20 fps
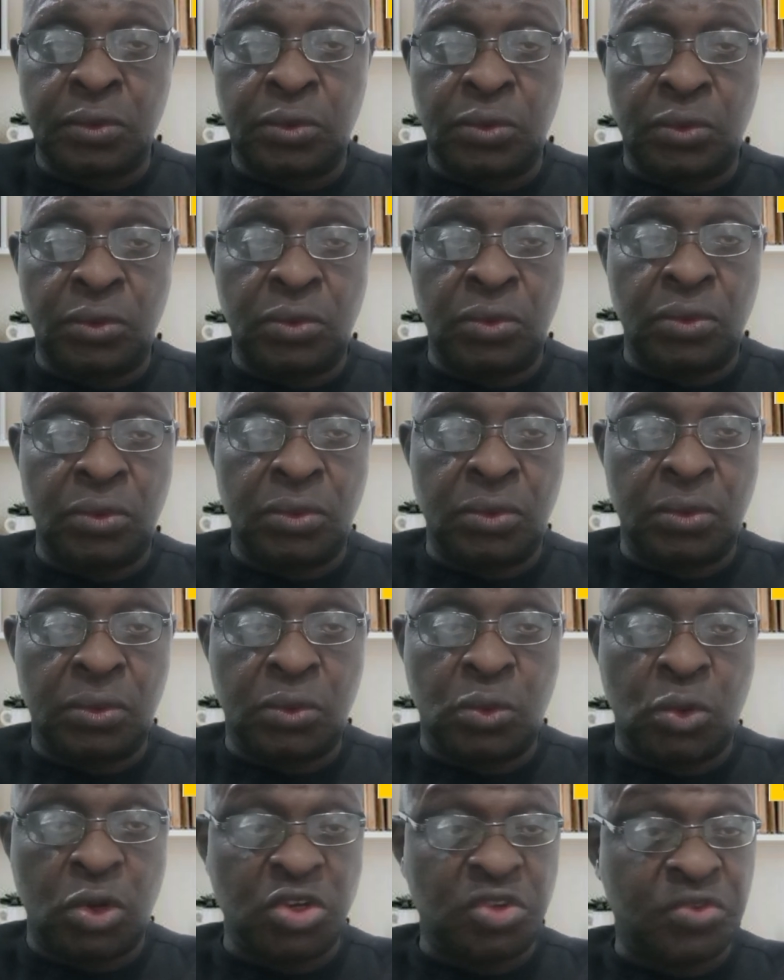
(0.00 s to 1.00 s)
who
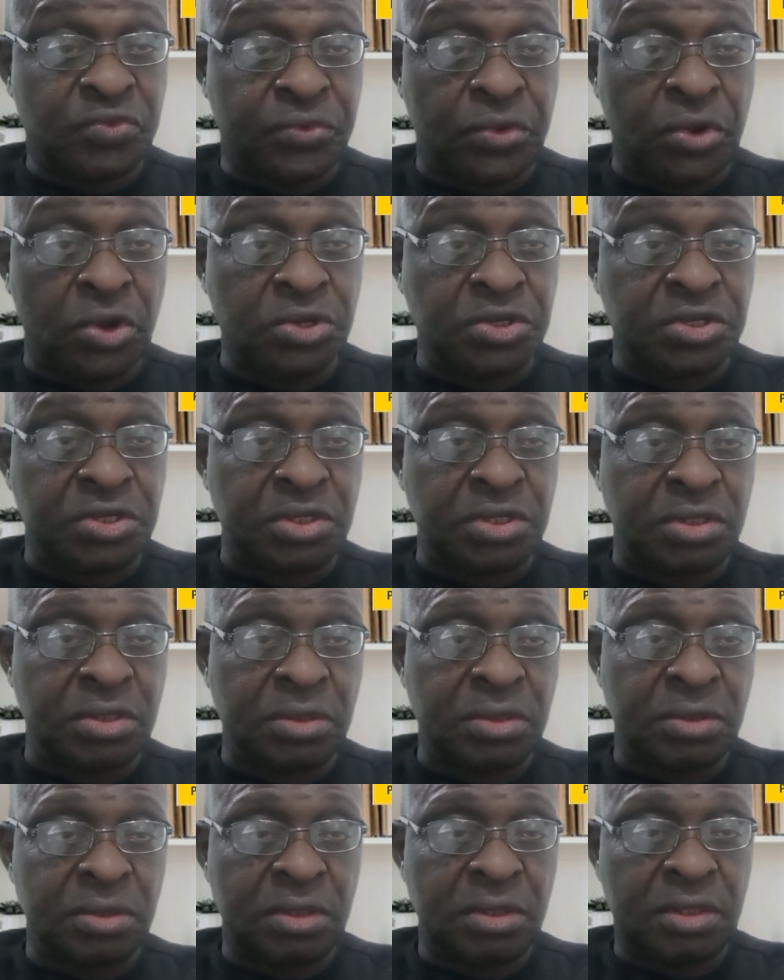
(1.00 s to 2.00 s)
was
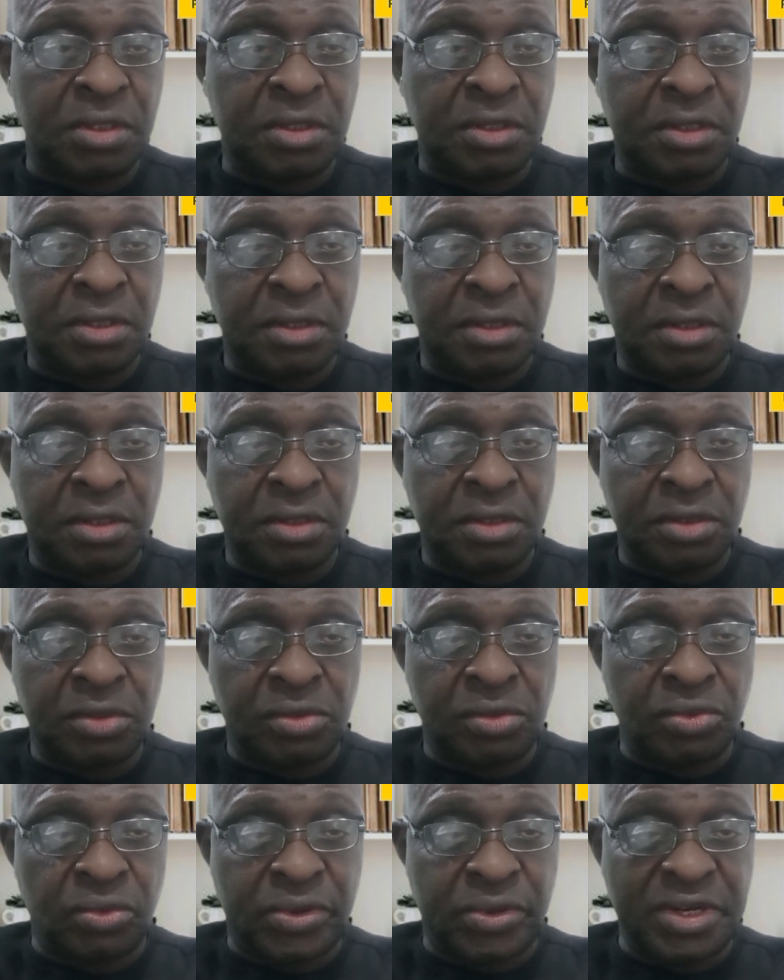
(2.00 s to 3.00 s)
forced
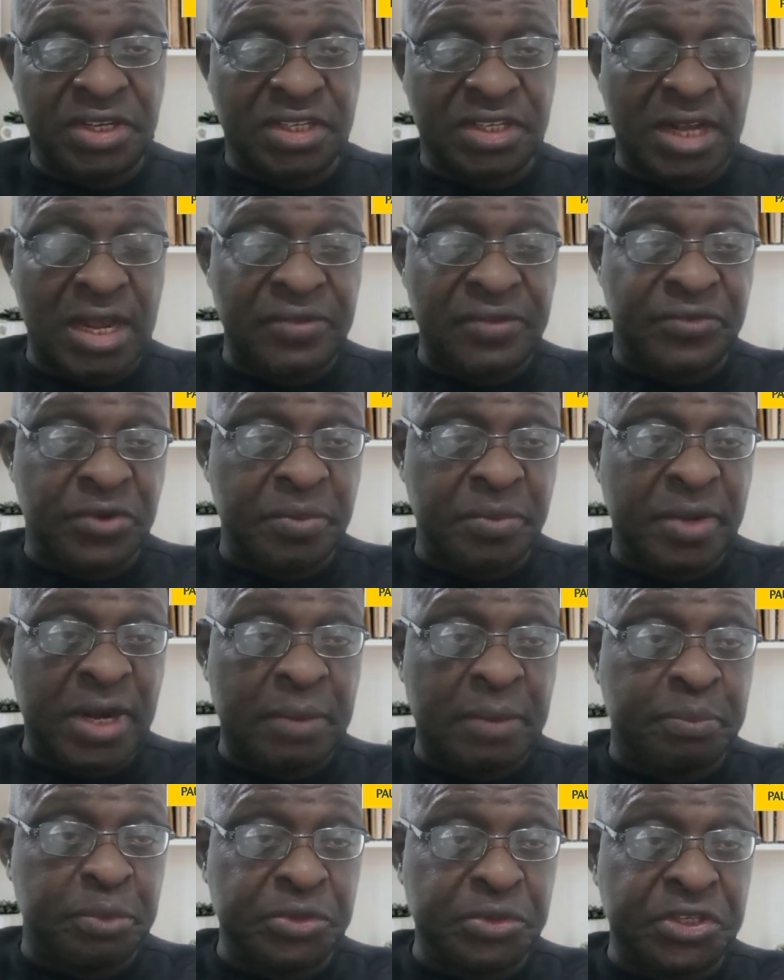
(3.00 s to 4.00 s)
to resign from
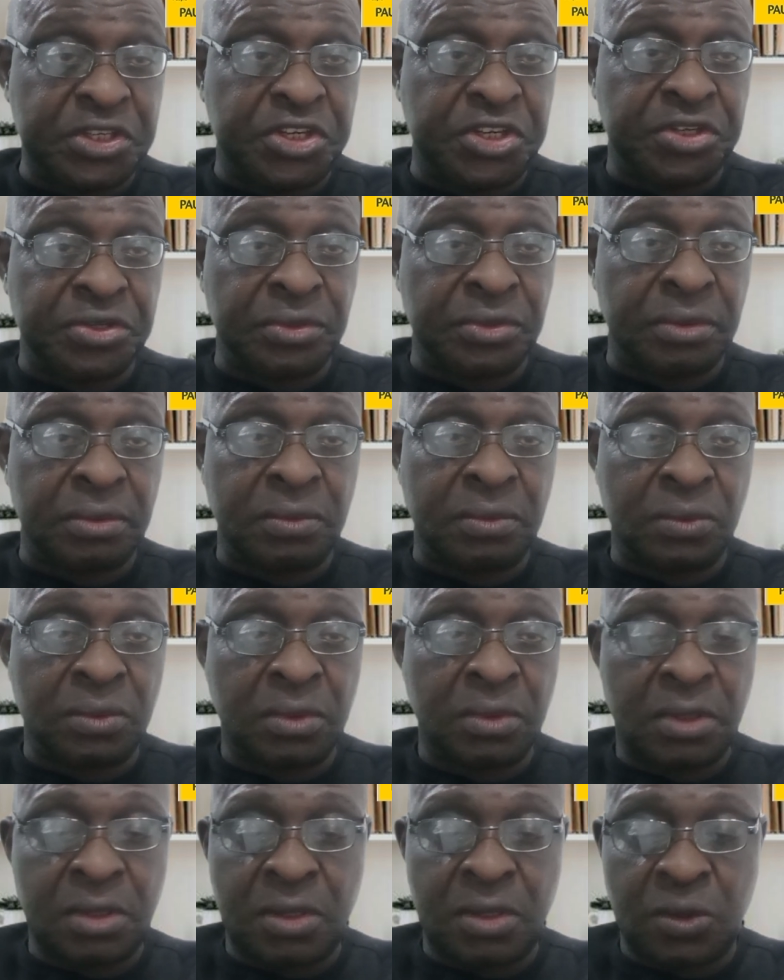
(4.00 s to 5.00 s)
that position
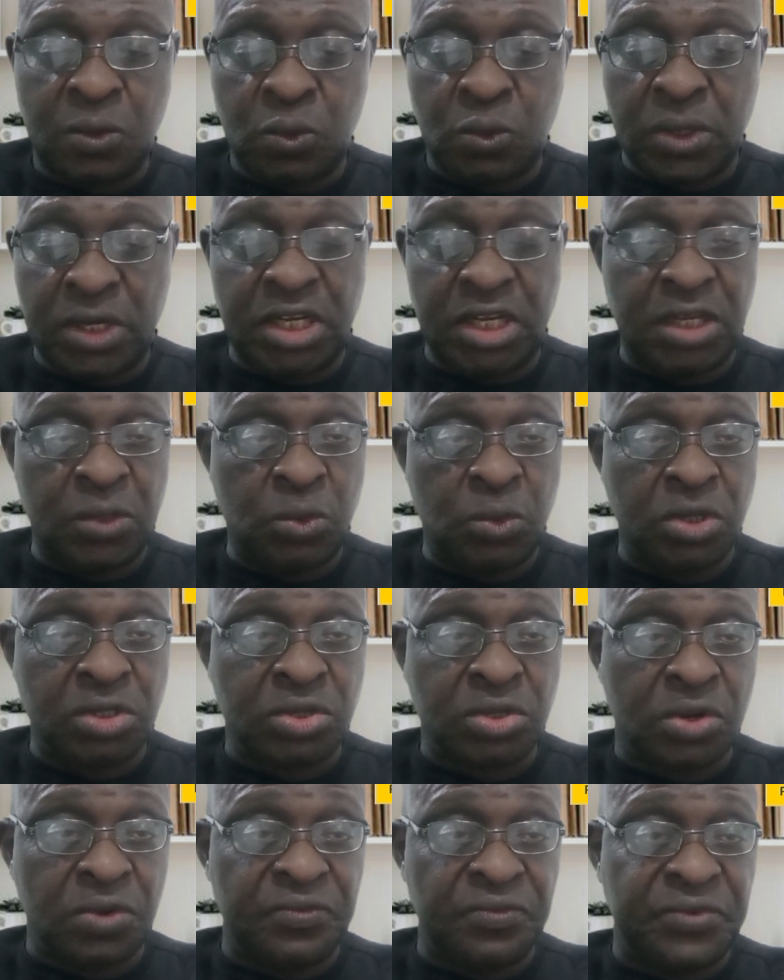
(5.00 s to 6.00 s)
when he
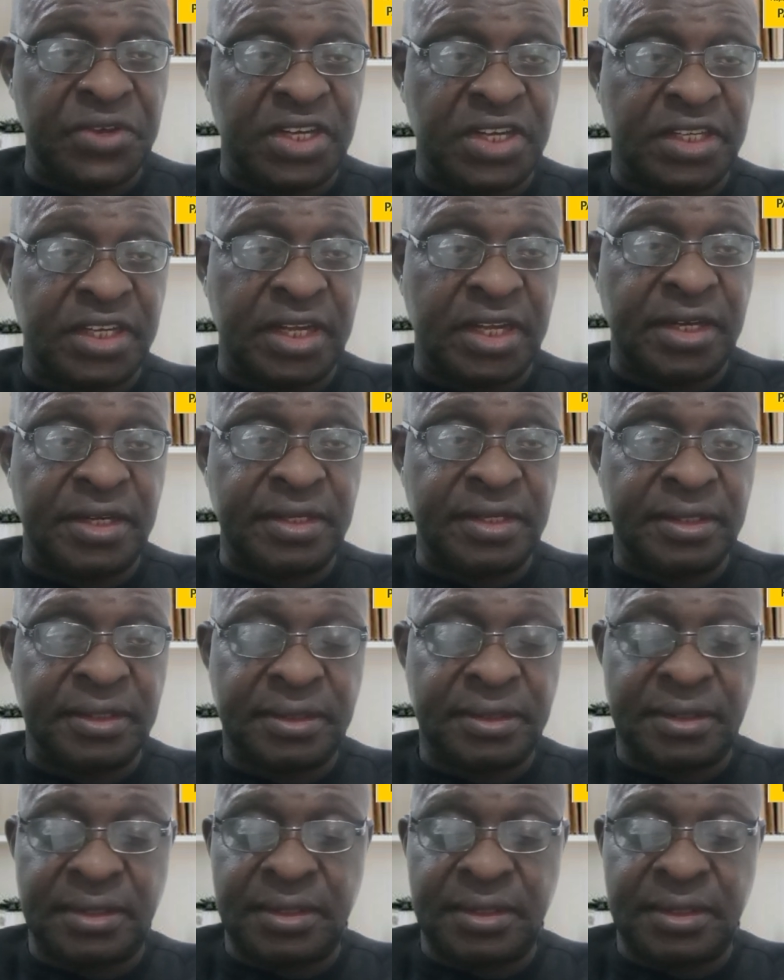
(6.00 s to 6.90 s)
was convicted